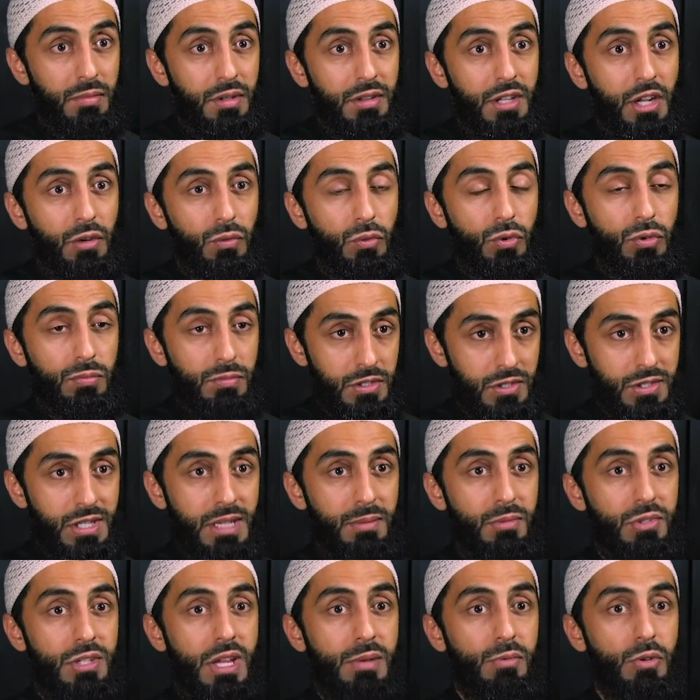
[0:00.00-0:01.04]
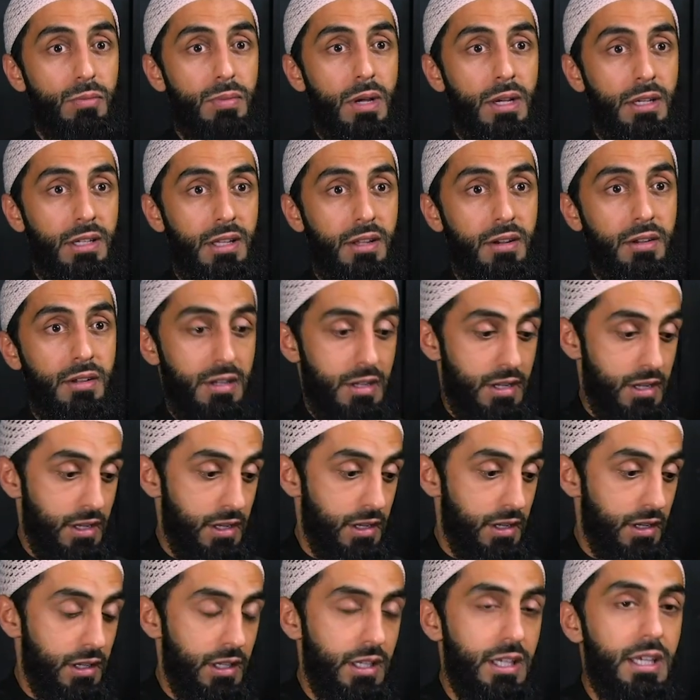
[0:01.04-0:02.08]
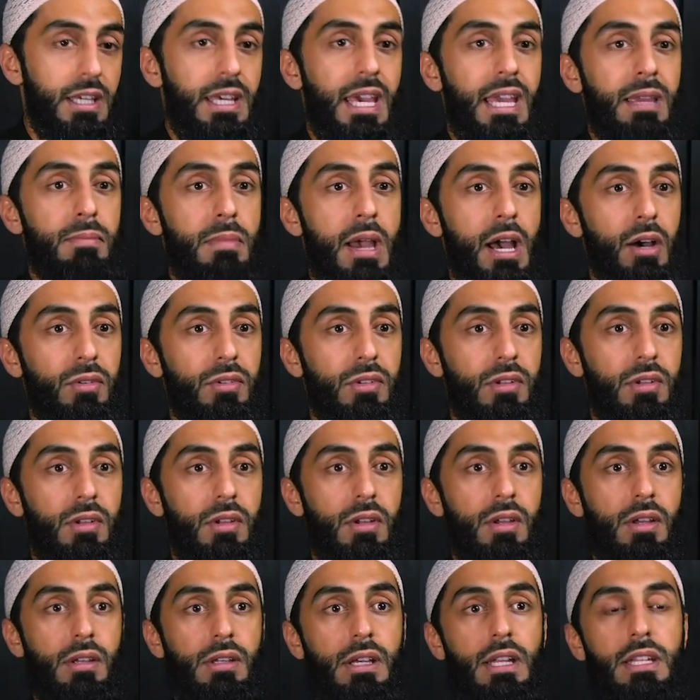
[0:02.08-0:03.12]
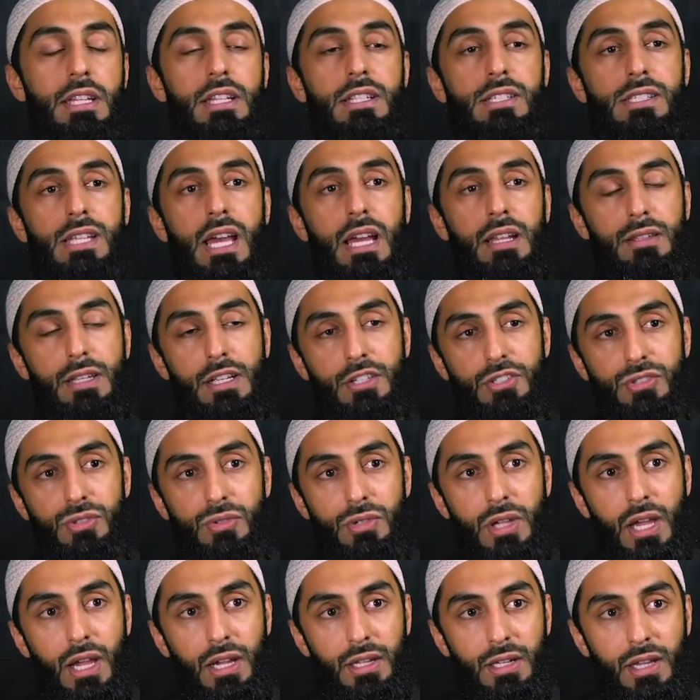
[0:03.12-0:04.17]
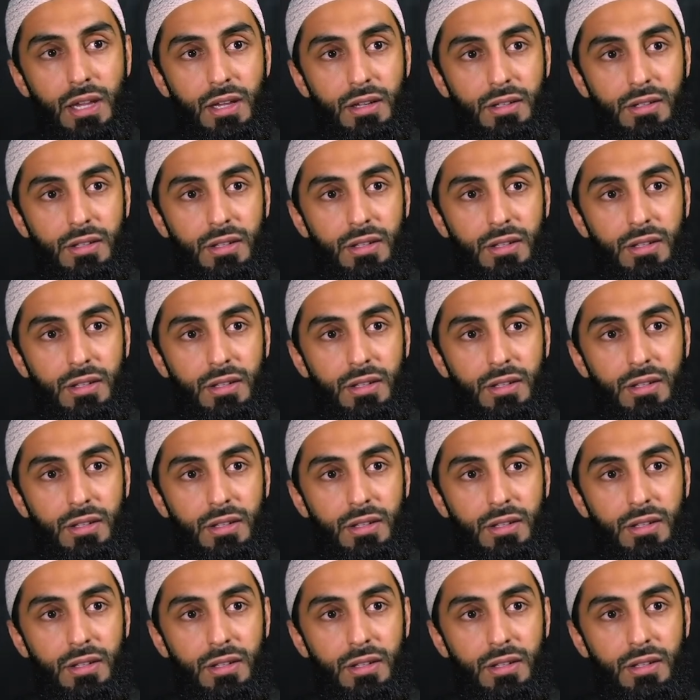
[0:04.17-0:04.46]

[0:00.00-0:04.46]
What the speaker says: in that room, his name is Abu Bakr, he came out and he sat next to Yahya.